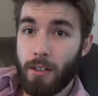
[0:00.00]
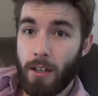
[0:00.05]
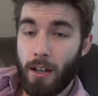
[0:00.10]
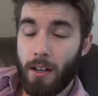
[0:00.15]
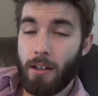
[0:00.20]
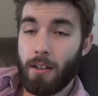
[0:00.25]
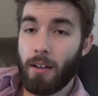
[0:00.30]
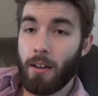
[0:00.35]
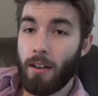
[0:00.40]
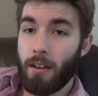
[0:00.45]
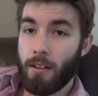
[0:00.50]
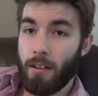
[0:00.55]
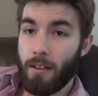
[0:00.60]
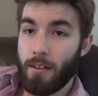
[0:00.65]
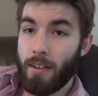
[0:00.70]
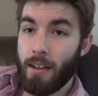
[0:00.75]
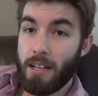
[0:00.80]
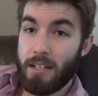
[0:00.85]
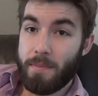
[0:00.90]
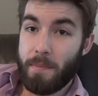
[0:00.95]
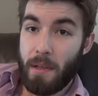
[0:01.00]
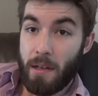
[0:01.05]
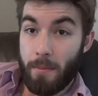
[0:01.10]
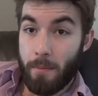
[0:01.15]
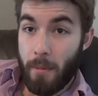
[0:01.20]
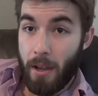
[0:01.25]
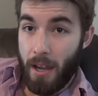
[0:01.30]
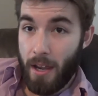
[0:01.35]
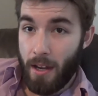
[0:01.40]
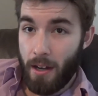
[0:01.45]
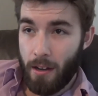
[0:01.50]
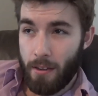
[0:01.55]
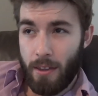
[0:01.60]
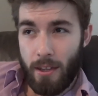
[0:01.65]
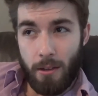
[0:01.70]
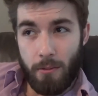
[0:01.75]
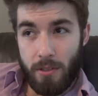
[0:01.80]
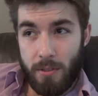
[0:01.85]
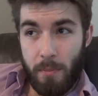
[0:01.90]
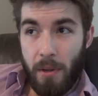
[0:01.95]
gun that has been made, I
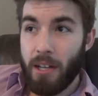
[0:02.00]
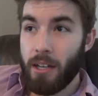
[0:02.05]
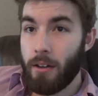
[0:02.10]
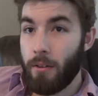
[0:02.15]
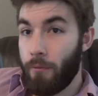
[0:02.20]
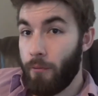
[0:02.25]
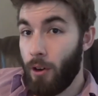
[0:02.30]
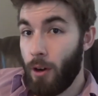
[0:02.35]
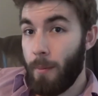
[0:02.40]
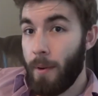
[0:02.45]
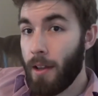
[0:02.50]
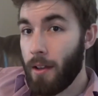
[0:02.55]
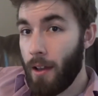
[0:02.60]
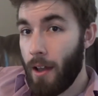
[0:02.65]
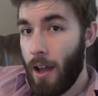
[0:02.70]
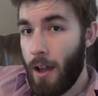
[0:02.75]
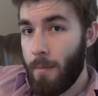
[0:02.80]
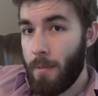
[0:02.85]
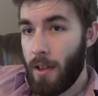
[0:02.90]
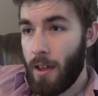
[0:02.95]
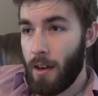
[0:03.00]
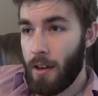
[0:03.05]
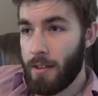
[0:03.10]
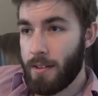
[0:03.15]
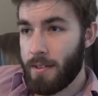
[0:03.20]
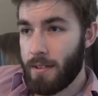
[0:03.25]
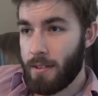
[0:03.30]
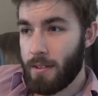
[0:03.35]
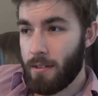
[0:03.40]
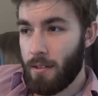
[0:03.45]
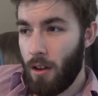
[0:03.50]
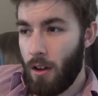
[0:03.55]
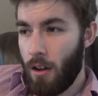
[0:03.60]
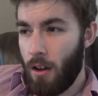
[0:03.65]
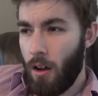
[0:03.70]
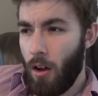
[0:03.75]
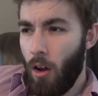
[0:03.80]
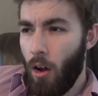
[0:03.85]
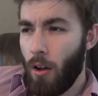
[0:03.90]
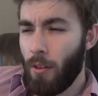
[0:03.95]
think it was made at Fermilab, and it's
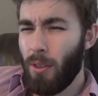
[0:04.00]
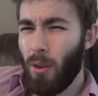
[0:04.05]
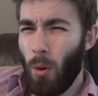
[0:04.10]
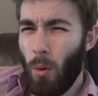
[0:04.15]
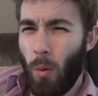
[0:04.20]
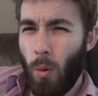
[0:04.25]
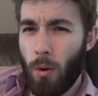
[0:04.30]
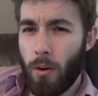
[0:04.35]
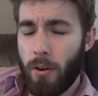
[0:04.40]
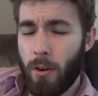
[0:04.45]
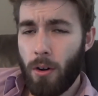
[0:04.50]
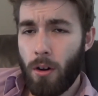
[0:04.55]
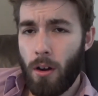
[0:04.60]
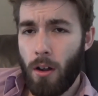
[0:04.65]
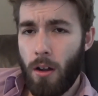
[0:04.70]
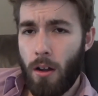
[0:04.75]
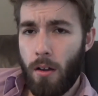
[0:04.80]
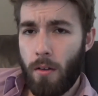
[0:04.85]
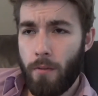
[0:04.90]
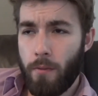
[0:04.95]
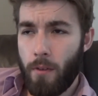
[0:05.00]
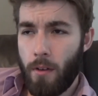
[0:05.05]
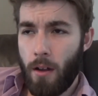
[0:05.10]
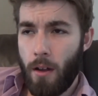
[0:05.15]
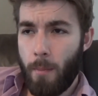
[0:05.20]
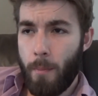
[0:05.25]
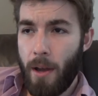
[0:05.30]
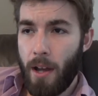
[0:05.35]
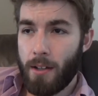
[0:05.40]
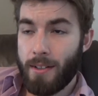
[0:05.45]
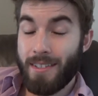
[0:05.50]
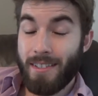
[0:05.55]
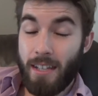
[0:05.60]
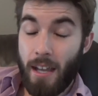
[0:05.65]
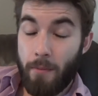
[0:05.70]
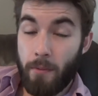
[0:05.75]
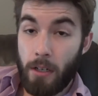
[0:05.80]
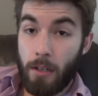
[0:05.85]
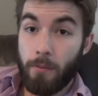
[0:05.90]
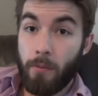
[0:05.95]
on the order of about
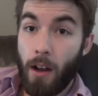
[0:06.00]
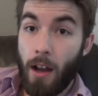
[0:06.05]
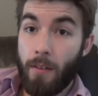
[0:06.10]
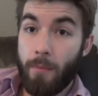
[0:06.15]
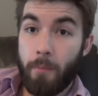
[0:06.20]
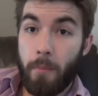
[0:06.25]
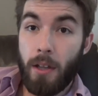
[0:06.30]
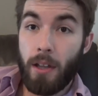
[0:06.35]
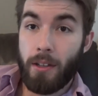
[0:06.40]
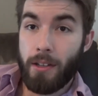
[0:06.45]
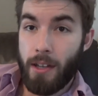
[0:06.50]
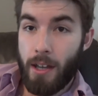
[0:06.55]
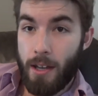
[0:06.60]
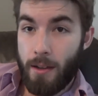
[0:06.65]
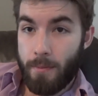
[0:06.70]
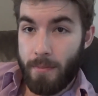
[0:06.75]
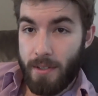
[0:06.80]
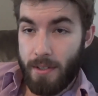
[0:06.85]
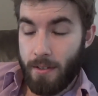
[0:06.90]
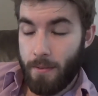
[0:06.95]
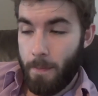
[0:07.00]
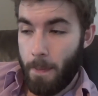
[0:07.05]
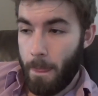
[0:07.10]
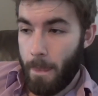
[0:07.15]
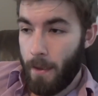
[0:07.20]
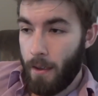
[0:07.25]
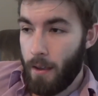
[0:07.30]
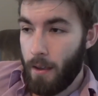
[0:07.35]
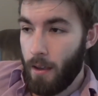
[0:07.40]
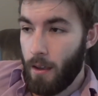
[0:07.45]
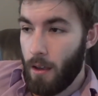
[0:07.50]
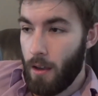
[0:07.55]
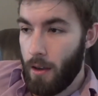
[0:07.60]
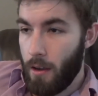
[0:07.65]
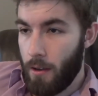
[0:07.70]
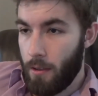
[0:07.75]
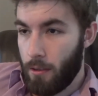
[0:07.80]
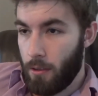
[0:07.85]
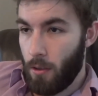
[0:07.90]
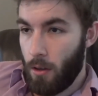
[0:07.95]
75 milliamps.
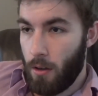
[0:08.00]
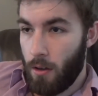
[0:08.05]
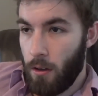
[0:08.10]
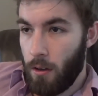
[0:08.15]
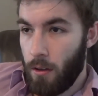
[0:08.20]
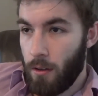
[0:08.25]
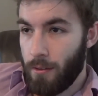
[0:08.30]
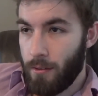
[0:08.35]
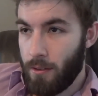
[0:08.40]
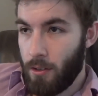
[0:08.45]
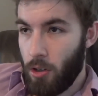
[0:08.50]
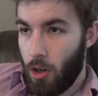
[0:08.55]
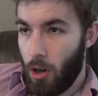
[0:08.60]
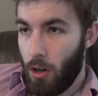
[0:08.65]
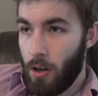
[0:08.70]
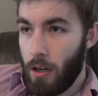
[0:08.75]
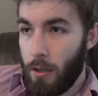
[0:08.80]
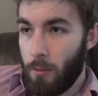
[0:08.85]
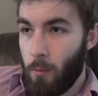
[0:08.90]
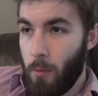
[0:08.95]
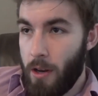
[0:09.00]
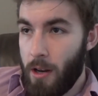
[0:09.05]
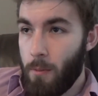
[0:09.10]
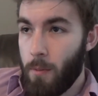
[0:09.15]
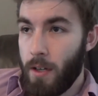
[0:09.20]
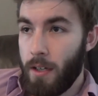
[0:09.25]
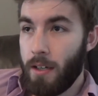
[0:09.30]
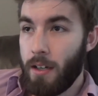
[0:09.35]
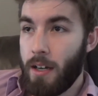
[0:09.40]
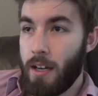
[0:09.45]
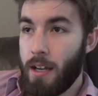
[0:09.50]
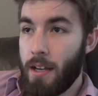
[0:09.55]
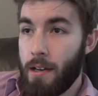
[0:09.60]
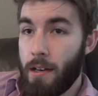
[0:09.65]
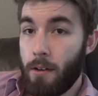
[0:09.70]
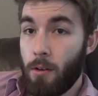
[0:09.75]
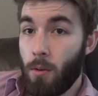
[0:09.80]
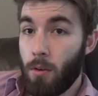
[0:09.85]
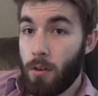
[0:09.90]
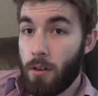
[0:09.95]
The current we would need
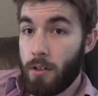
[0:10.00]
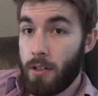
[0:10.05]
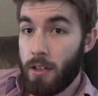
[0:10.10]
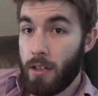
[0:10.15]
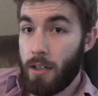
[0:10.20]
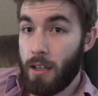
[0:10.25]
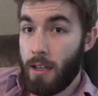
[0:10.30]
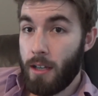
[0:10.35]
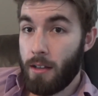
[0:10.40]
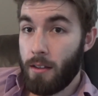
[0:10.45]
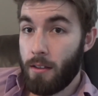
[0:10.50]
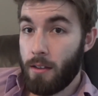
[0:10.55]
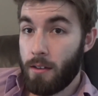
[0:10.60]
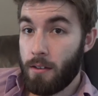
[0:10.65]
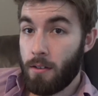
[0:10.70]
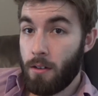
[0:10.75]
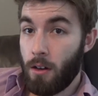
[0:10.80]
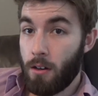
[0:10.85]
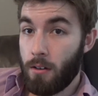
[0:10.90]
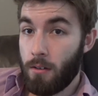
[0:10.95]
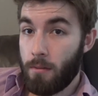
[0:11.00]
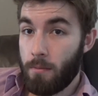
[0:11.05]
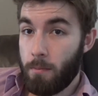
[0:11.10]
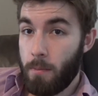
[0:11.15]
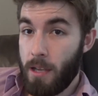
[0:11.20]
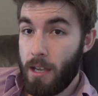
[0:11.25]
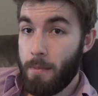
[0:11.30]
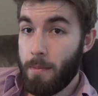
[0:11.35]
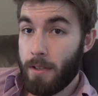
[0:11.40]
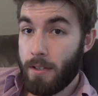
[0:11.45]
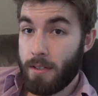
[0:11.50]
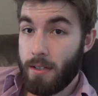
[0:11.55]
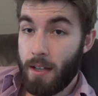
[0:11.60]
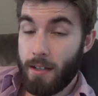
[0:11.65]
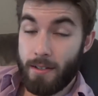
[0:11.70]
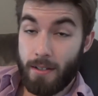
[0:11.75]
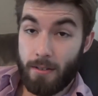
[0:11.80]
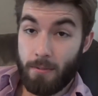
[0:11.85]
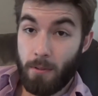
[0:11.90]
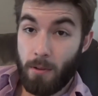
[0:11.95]
in order to get the beam as
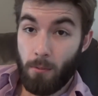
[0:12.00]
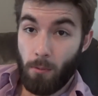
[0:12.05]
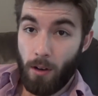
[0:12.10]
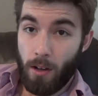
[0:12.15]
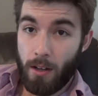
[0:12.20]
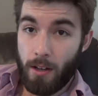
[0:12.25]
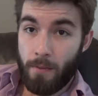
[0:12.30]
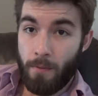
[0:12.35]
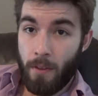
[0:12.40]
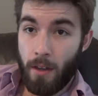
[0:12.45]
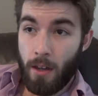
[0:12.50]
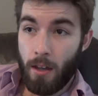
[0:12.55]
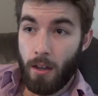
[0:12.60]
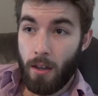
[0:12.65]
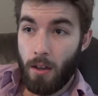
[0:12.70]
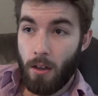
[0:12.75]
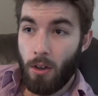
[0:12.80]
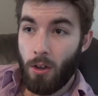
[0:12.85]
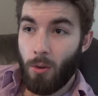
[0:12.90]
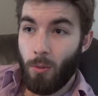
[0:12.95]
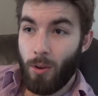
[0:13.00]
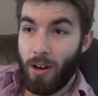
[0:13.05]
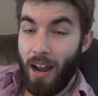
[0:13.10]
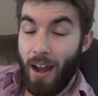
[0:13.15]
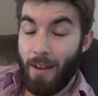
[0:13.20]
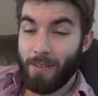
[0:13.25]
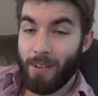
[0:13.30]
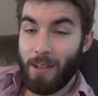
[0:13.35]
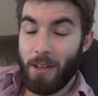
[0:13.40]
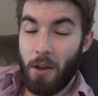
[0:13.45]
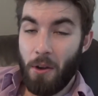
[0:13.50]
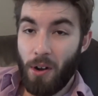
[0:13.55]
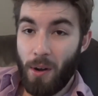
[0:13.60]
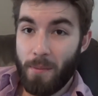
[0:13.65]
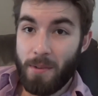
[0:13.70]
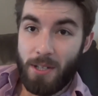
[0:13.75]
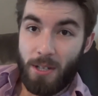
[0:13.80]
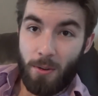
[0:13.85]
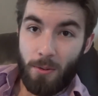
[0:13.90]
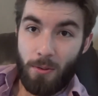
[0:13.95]
dense as we want it would have to go
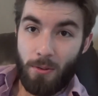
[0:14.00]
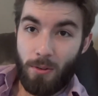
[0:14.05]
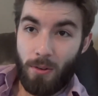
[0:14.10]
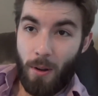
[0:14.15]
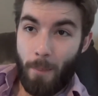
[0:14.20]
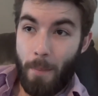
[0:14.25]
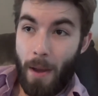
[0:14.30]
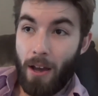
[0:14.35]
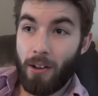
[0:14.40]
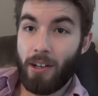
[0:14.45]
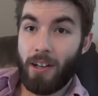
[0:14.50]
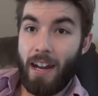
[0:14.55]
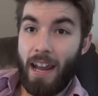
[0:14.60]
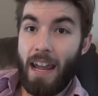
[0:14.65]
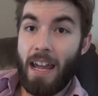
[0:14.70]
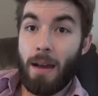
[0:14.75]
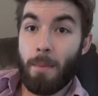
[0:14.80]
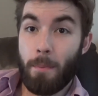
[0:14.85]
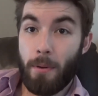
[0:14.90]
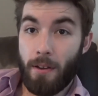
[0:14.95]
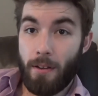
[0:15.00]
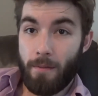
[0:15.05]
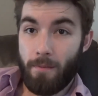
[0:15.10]
up to about an amp.